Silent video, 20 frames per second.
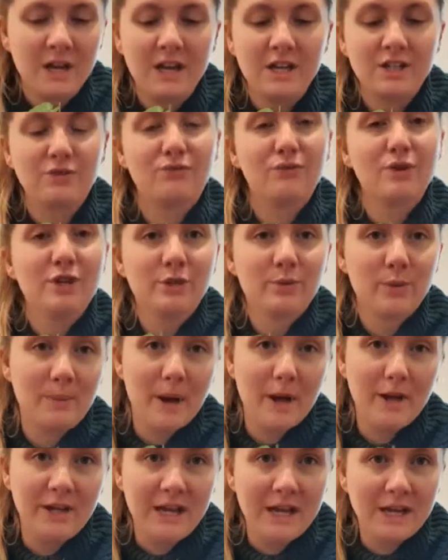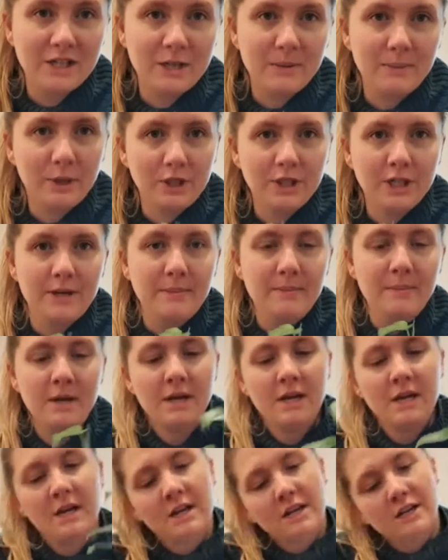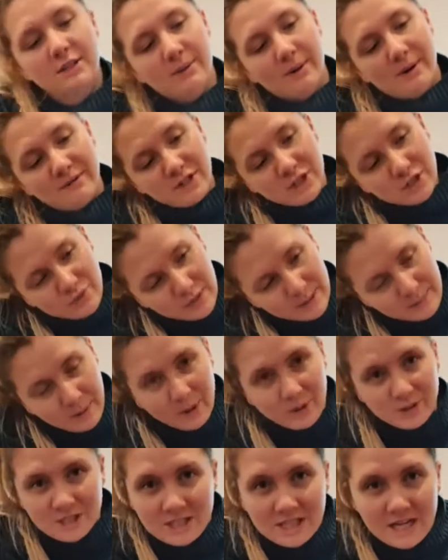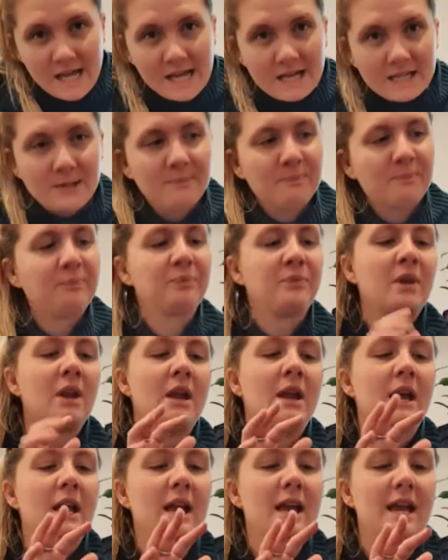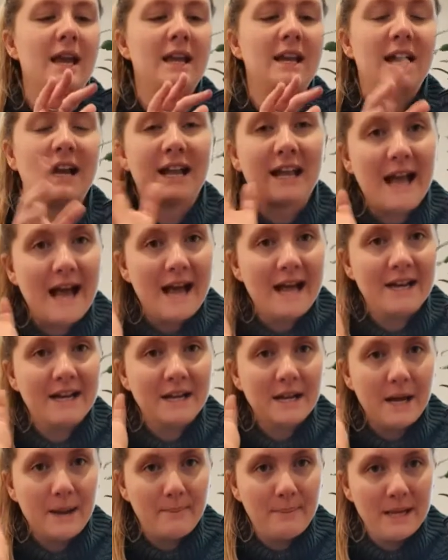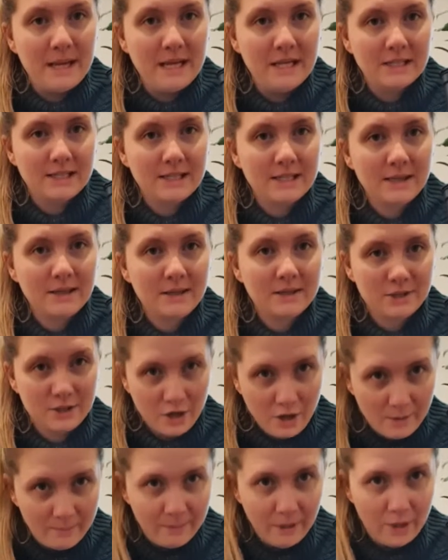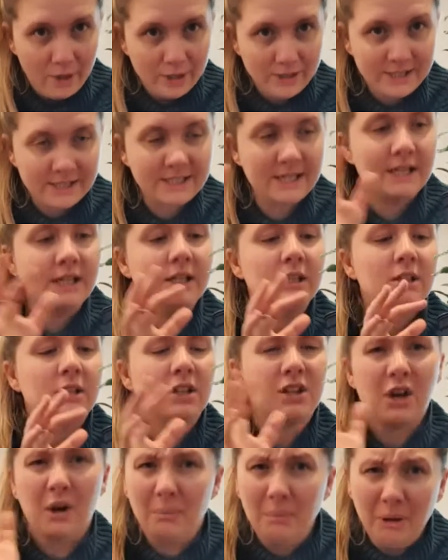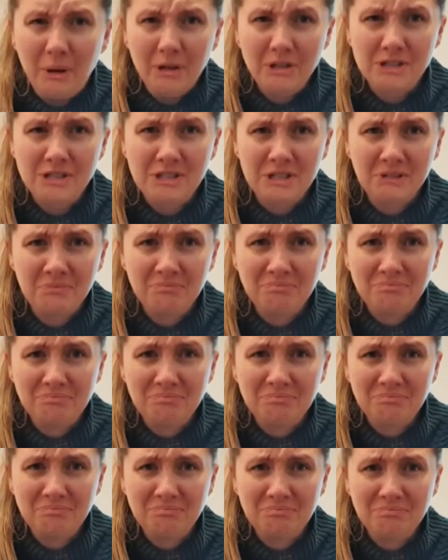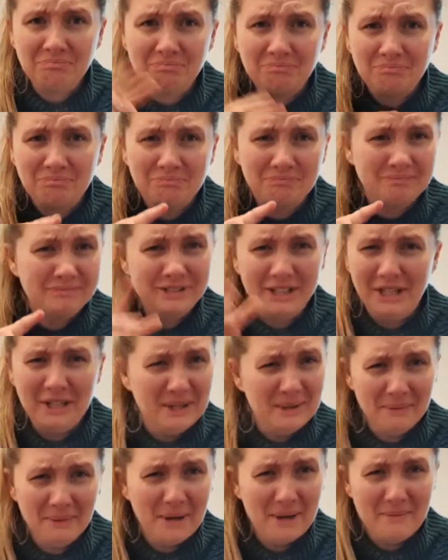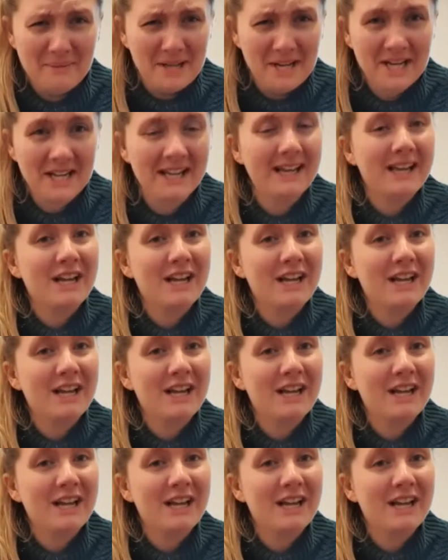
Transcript: Its roots were poking out of the bottom. So I've just repotted it in, again, a peat compost. Do you know what I mean?